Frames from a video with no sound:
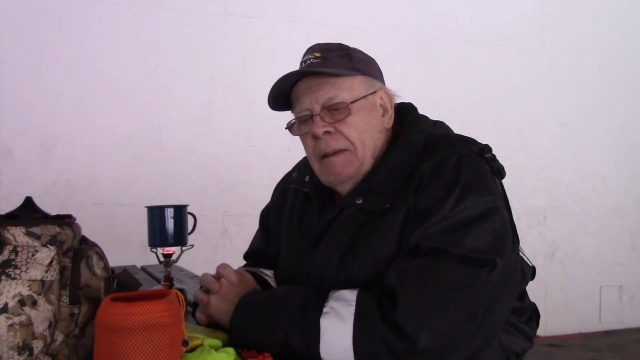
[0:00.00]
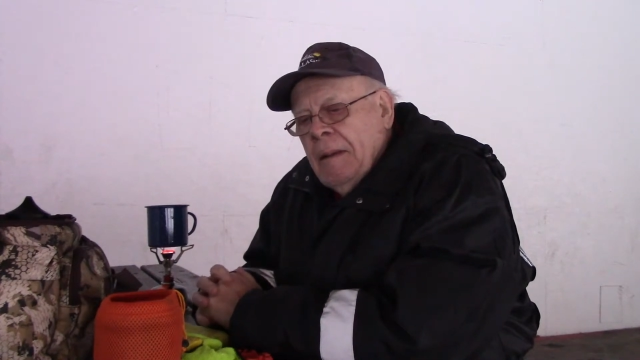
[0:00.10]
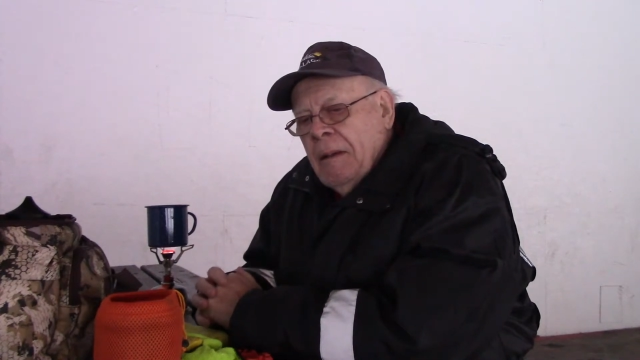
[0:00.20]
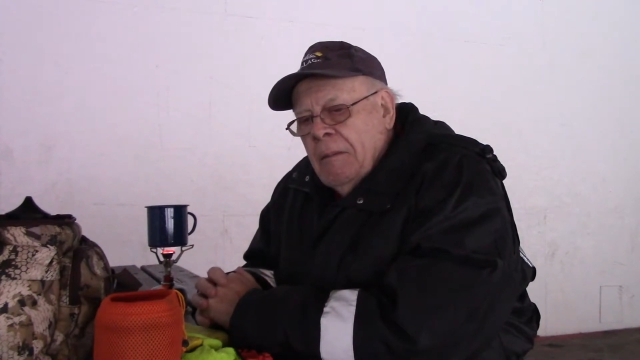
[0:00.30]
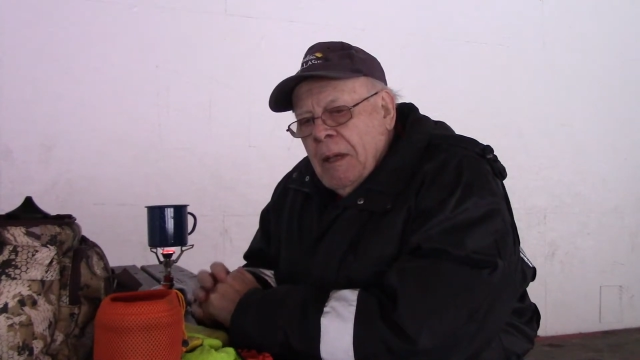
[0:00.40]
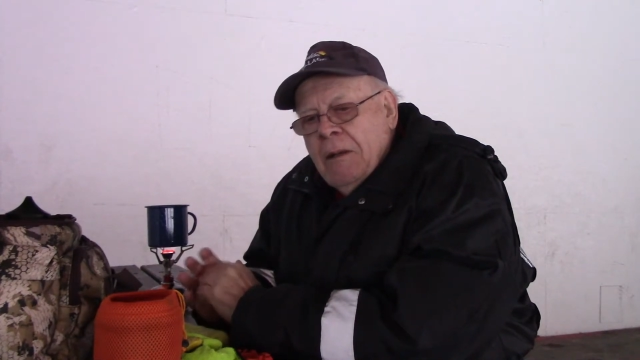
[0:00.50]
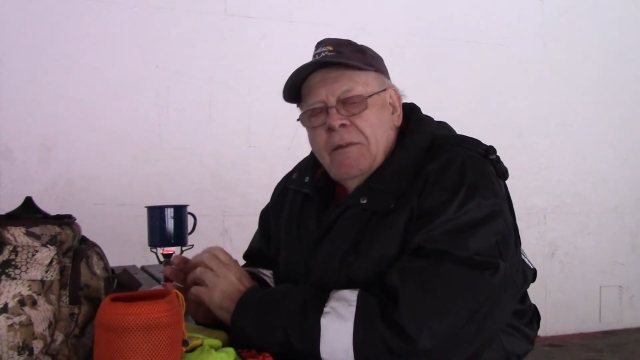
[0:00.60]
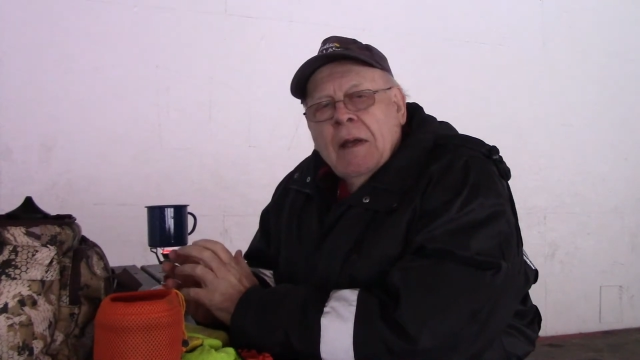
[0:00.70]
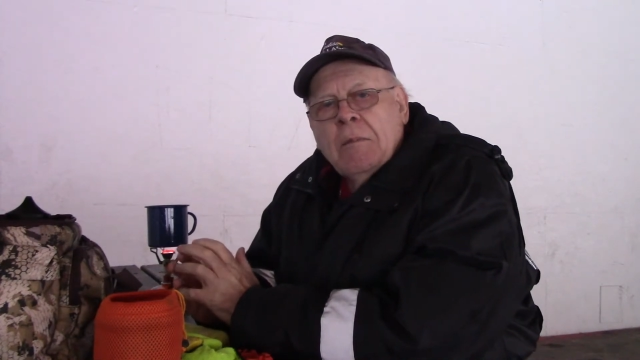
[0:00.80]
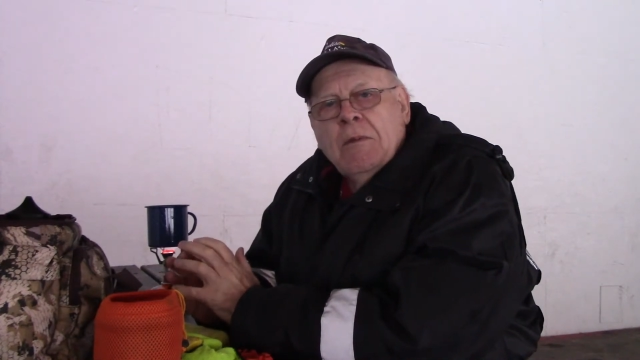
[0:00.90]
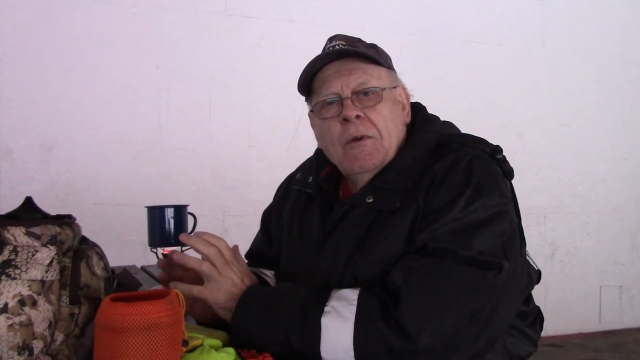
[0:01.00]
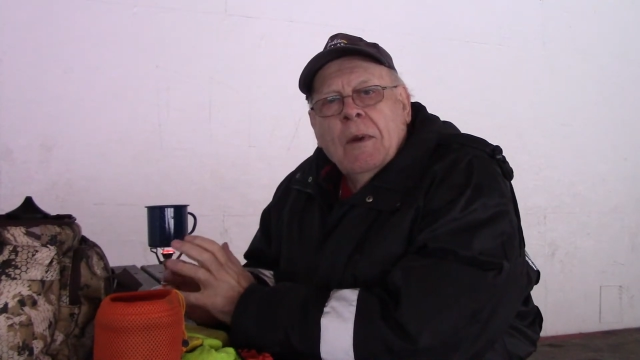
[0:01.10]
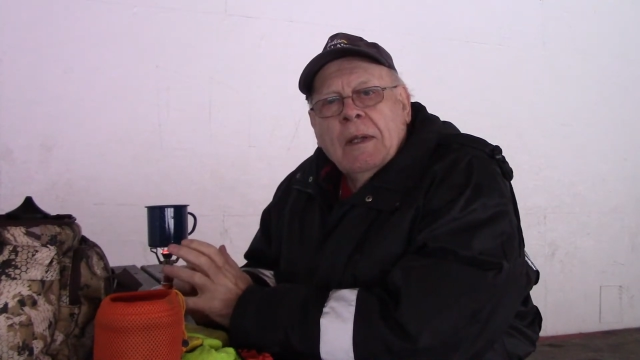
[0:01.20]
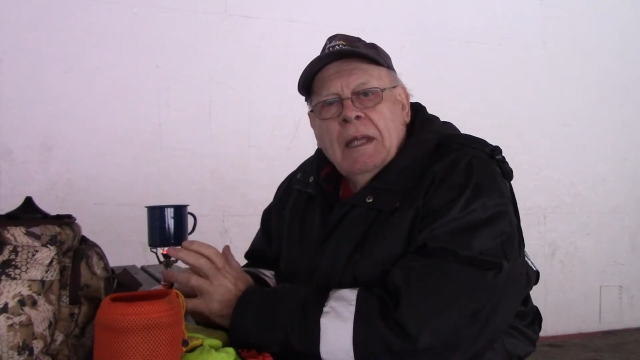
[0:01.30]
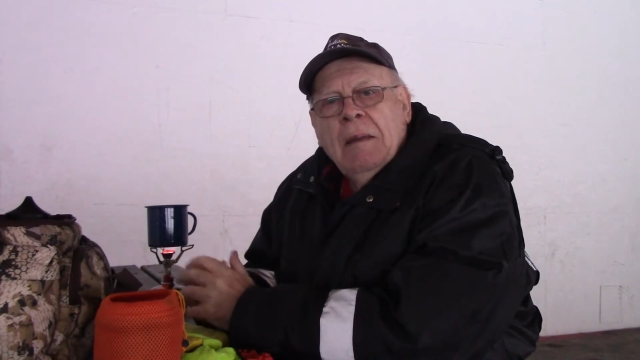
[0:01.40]
You know, matter of fact,
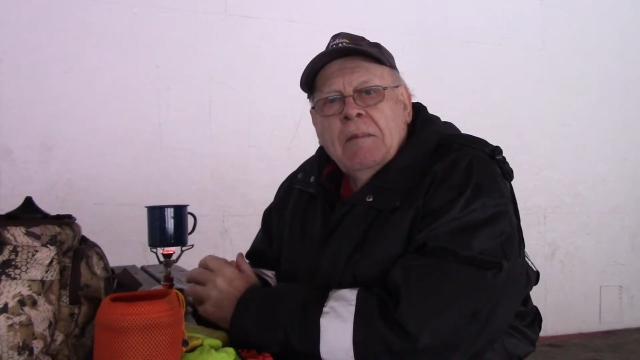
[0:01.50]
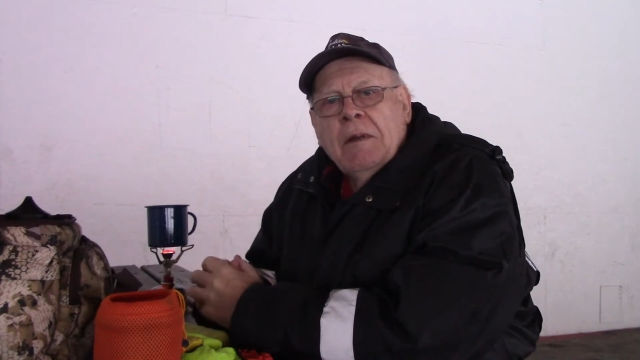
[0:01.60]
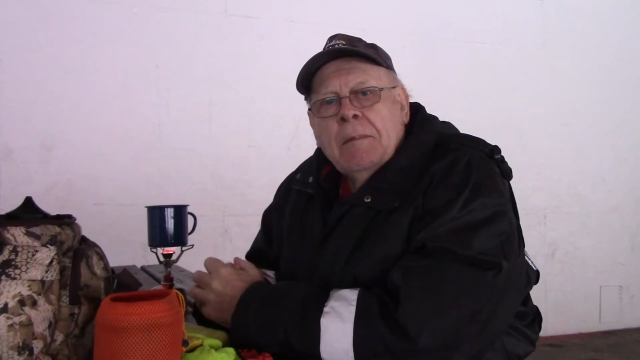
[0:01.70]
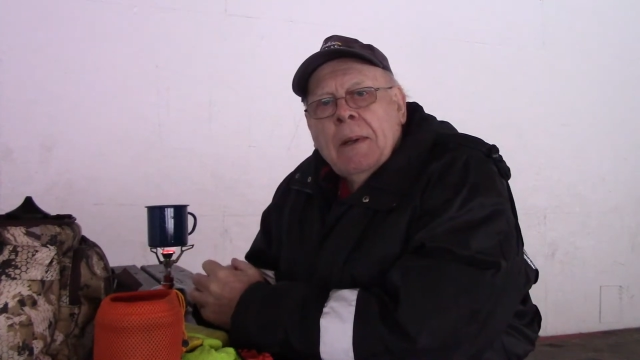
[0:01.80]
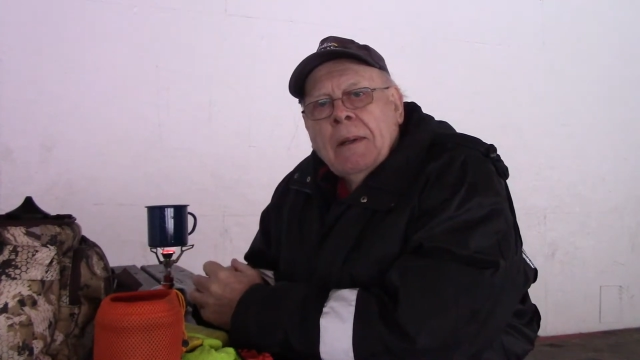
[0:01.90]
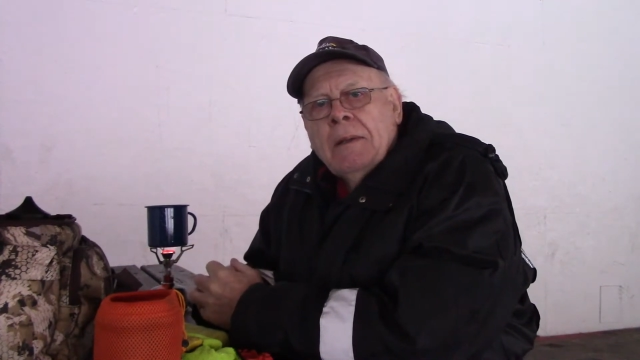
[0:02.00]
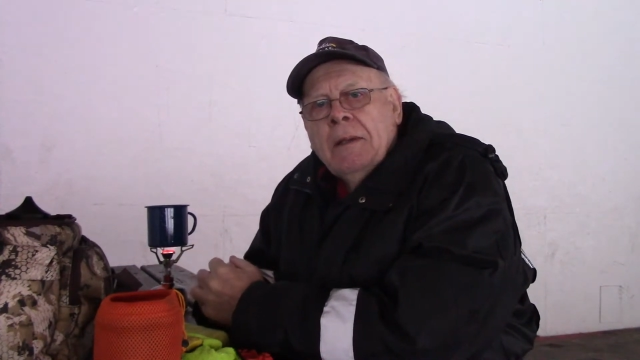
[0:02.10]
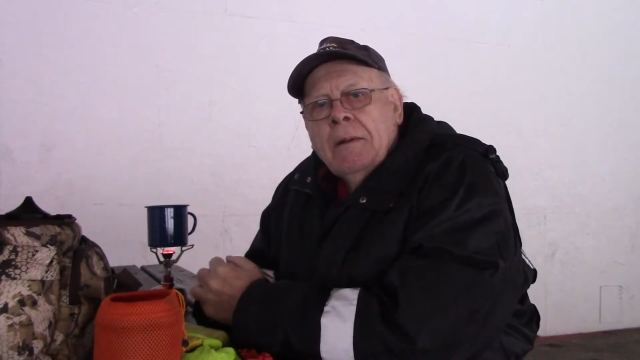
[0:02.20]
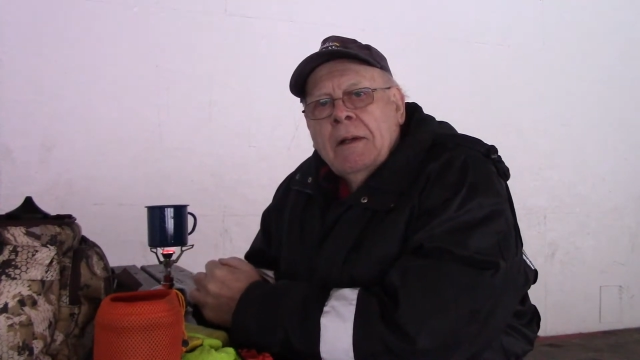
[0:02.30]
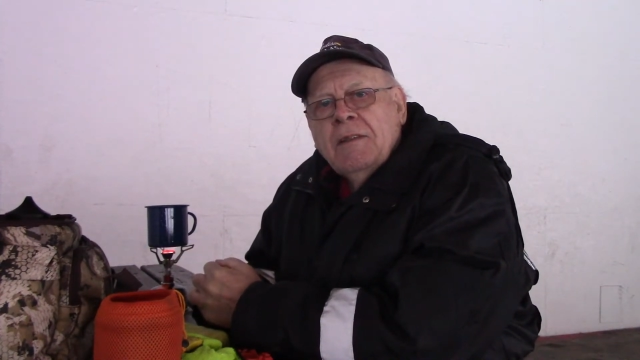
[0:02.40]
before I came to the park here,